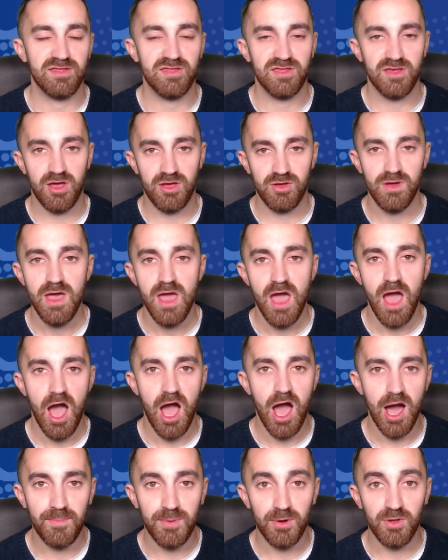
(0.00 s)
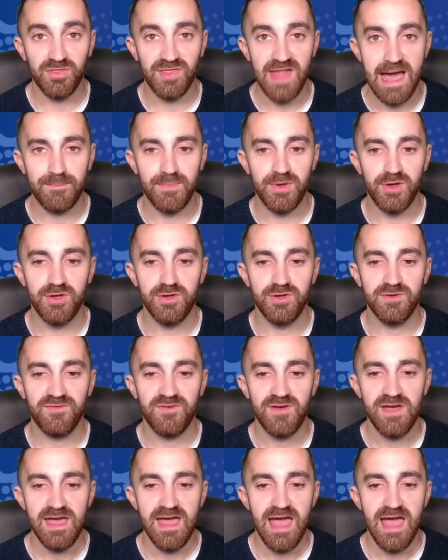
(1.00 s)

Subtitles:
So up on that move,